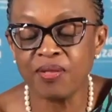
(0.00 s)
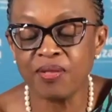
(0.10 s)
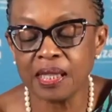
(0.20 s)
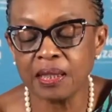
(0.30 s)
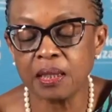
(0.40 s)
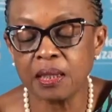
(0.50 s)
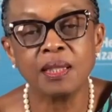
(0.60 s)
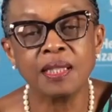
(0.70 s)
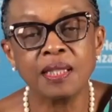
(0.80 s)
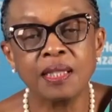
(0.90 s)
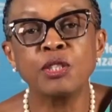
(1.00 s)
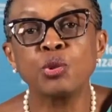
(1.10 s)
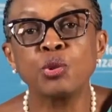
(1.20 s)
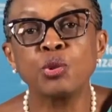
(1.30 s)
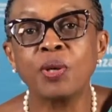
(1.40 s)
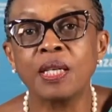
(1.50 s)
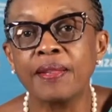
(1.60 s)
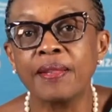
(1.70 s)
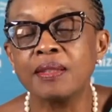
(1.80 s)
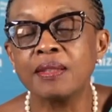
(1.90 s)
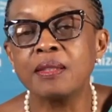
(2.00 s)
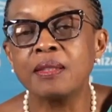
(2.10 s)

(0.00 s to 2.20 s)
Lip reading: very interested in ensuring that,